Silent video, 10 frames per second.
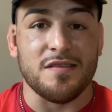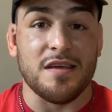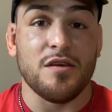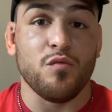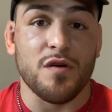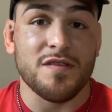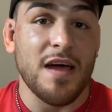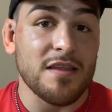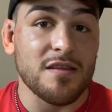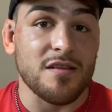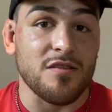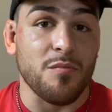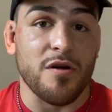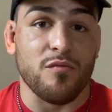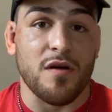that he was technically the
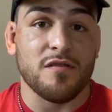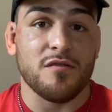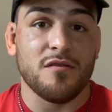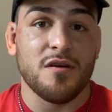better wrestler,